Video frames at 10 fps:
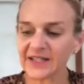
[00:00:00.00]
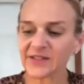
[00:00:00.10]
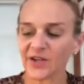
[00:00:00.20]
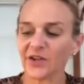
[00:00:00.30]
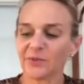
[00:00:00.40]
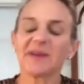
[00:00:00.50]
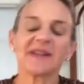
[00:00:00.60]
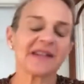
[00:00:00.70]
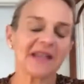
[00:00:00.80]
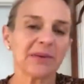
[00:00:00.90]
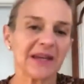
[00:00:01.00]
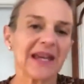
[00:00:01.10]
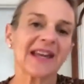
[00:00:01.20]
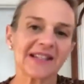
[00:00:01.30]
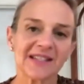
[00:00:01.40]
so. But yeah, big head
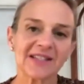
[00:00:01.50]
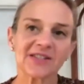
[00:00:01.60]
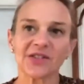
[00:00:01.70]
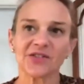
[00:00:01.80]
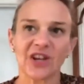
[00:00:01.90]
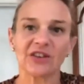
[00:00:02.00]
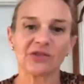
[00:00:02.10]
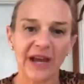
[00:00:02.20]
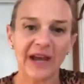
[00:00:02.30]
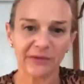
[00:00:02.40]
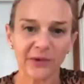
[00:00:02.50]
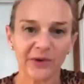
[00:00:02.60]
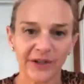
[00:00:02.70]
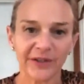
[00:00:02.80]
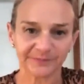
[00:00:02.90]
is the sort of general name
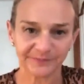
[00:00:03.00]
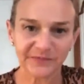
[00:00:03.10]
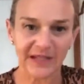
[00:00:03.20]
for it. Yeah.